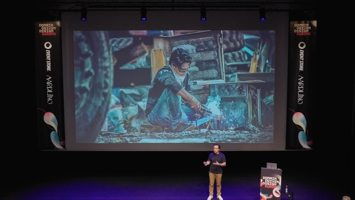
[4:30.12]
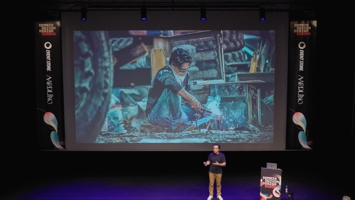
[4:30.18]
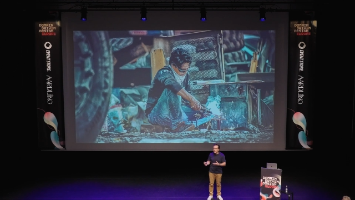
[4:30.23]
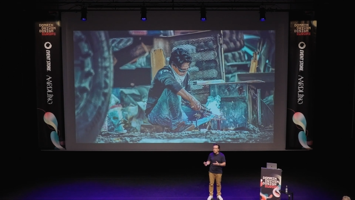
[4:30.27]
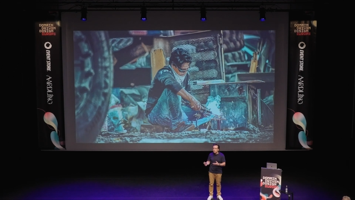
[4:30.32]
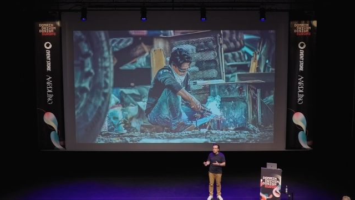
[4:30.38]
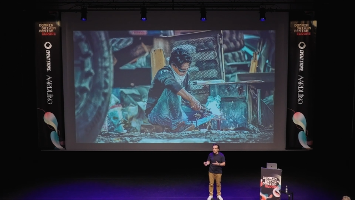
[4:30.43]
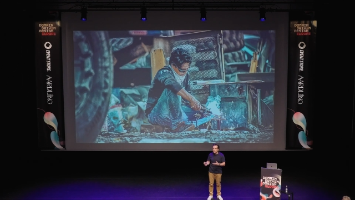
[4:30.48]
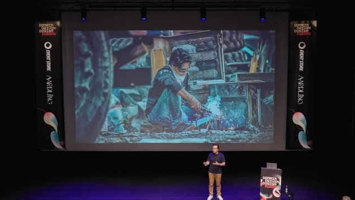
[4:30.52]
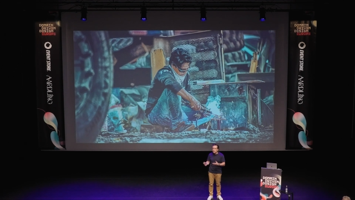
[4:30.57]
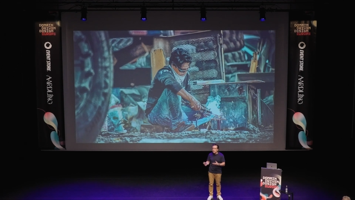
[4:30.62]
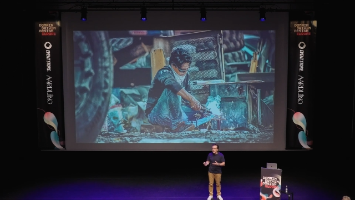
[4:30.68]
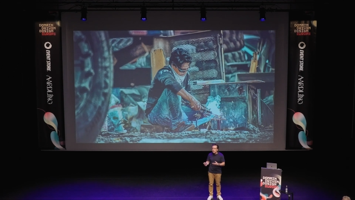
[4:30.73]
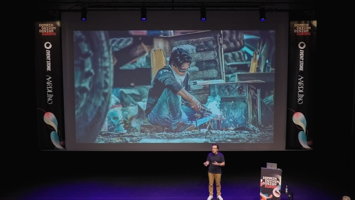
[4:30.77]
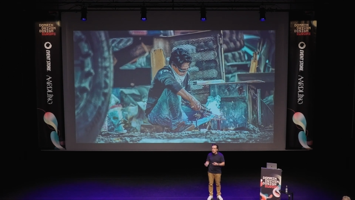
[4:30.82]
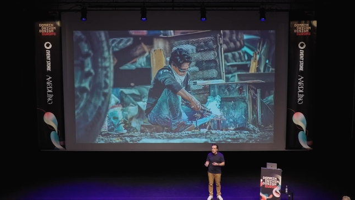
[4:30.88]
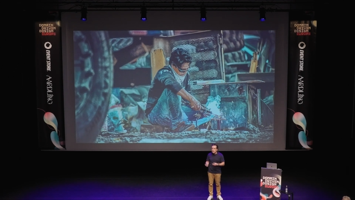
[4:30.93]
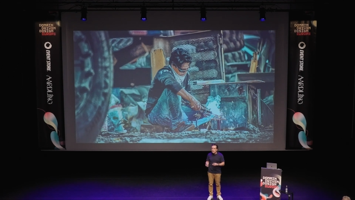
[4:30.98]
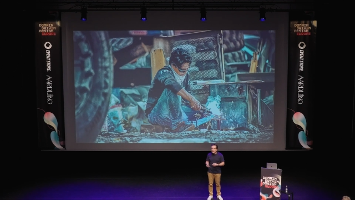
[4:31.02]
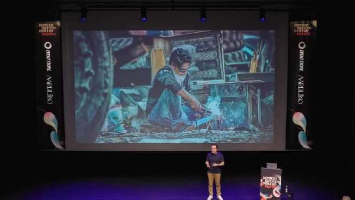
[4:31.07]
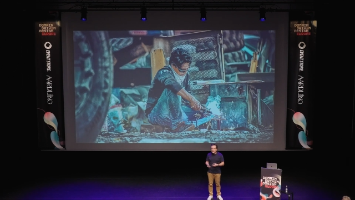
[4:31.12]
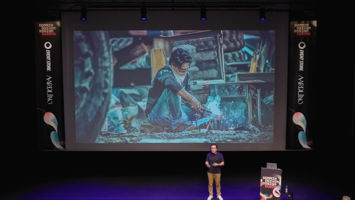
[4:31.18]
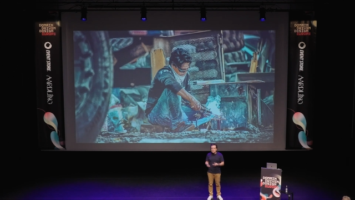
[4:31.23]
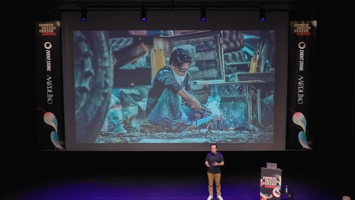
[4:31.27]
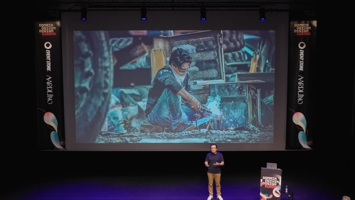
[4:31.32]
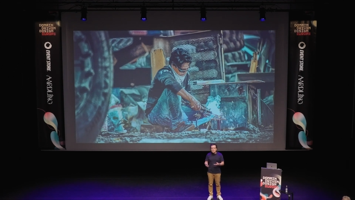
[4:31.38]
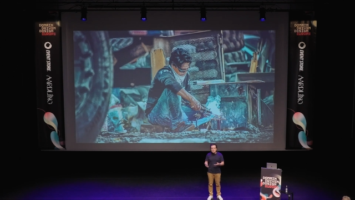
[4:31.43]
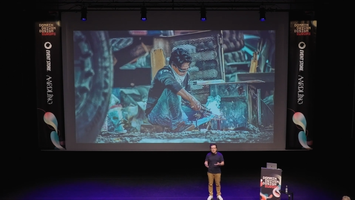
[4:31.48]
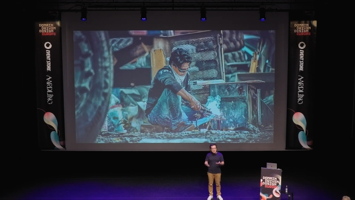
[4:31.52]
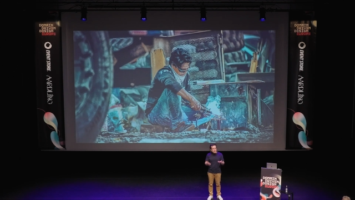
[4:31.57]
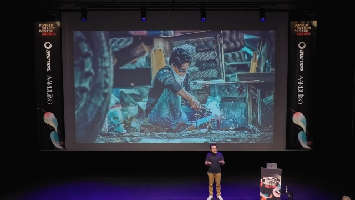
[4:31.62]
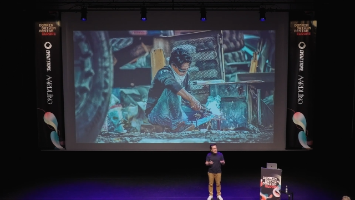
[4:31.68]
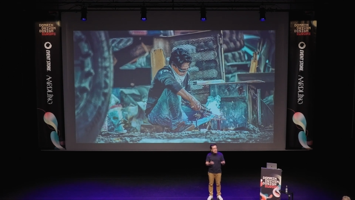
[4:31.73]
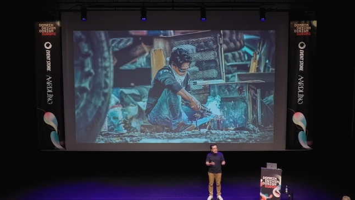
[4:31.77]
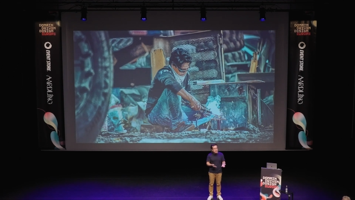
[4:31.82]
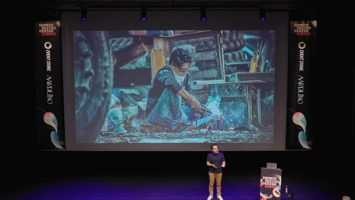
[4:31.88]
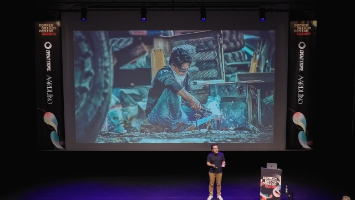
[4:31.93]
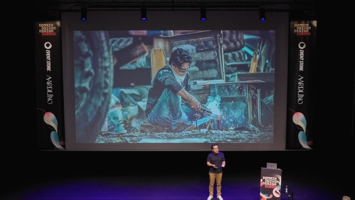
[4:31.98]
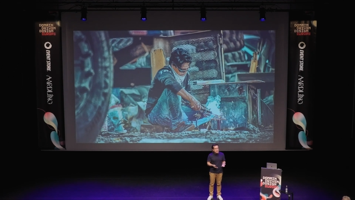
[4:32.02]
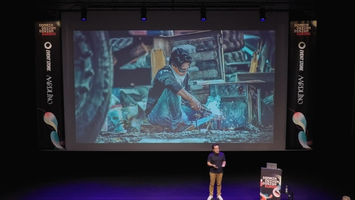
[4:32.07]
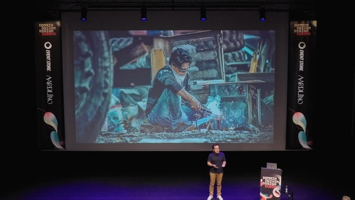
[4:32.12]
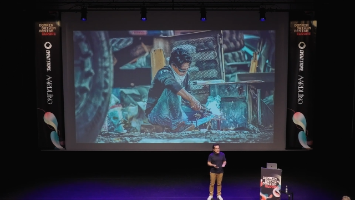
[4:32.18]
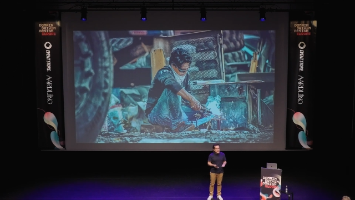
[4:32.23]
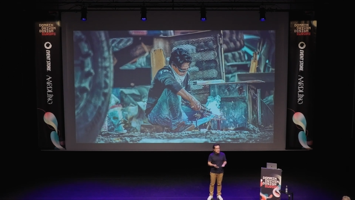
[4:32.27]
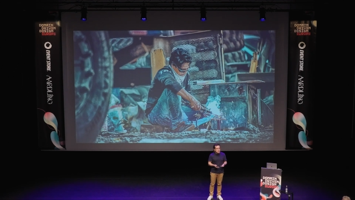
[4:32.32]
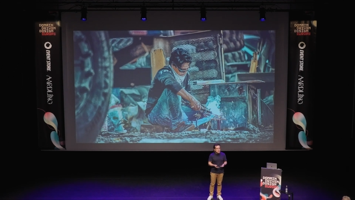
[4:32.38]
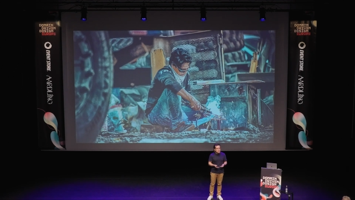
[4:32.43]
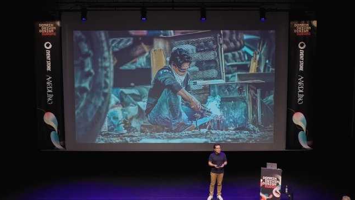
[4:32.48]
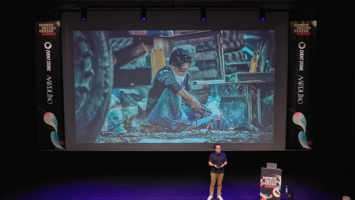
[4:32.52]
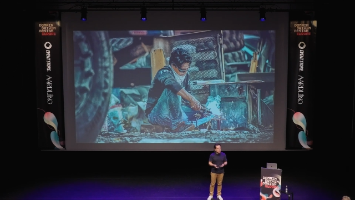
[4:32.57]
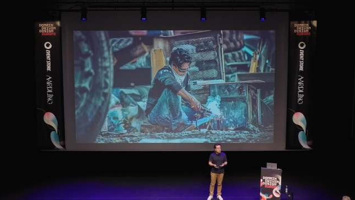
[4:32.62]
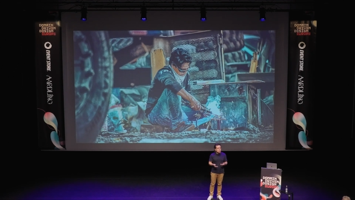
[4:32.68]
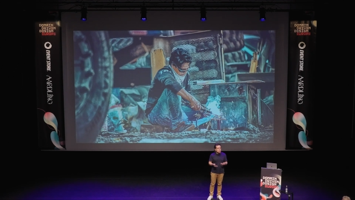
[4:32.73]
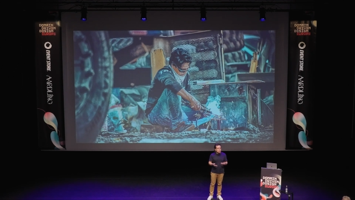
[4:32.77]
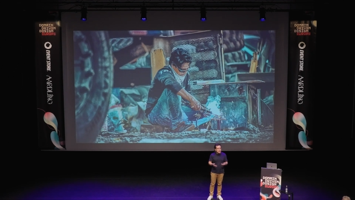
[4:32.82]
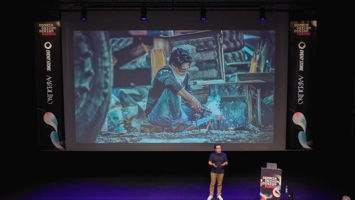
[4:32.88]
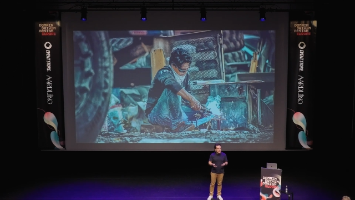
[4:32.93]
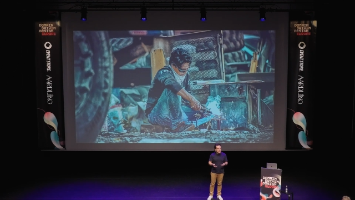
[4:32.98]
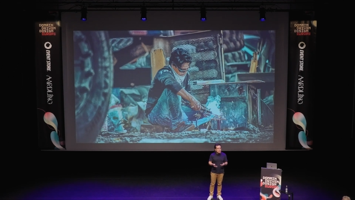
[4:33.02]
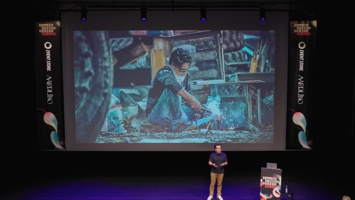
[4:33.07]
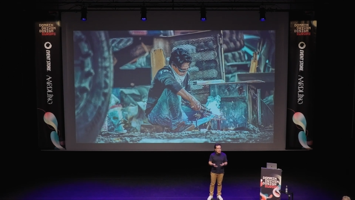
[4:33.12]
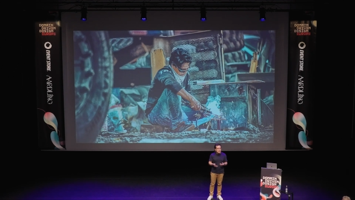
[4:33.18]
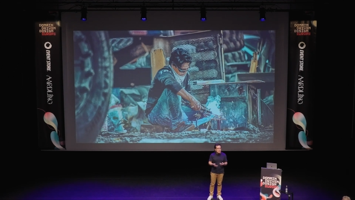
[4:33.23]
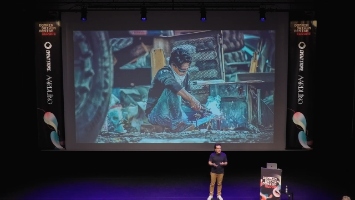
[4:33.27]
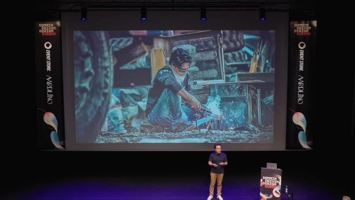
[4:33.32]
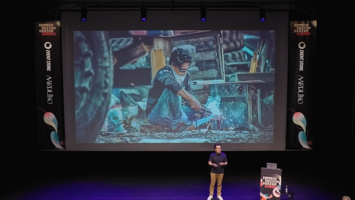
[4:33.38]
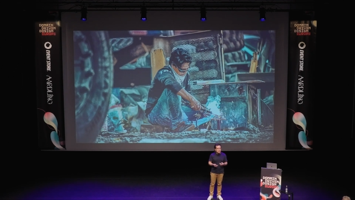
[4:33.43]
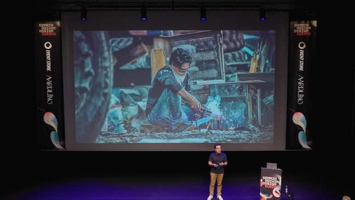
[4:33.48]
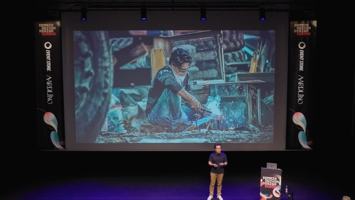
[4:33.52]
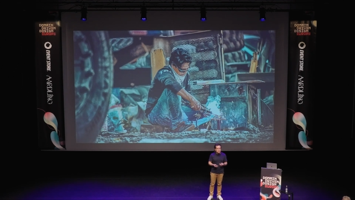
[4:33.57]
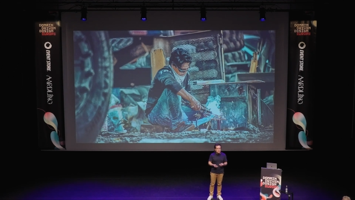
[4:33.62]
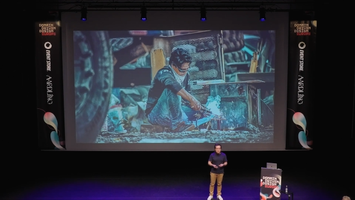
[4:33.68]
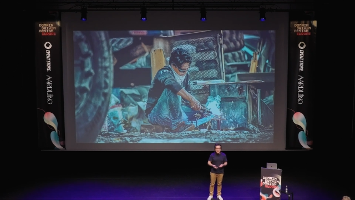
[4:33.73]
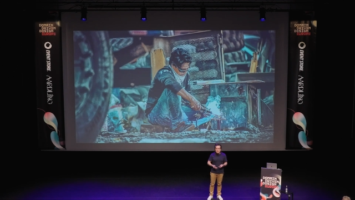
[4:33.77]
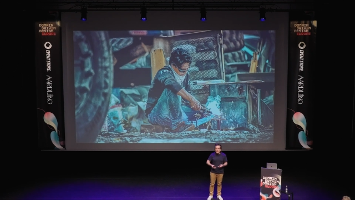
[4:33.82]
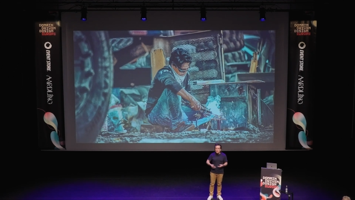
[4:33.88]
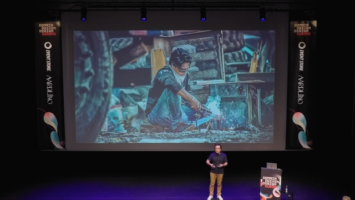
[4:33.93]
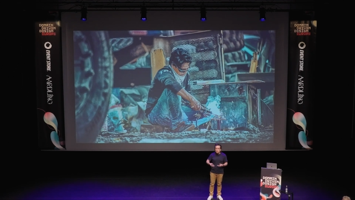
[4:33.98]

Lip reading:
No face is visible, so there are no lips to read.